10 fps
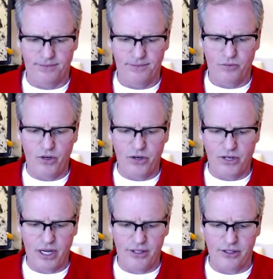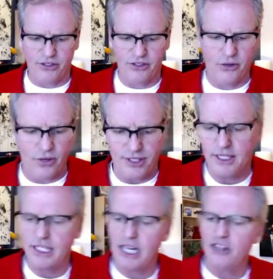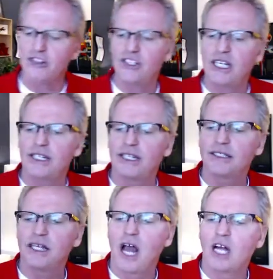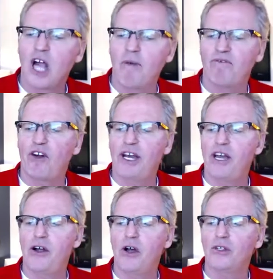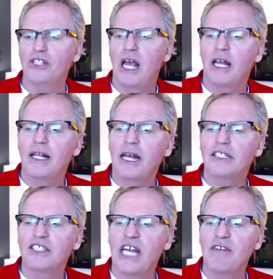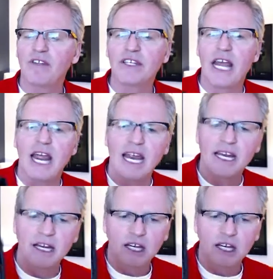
when you're telling your stories. Can you see this? Comfort heroes, let us save the day,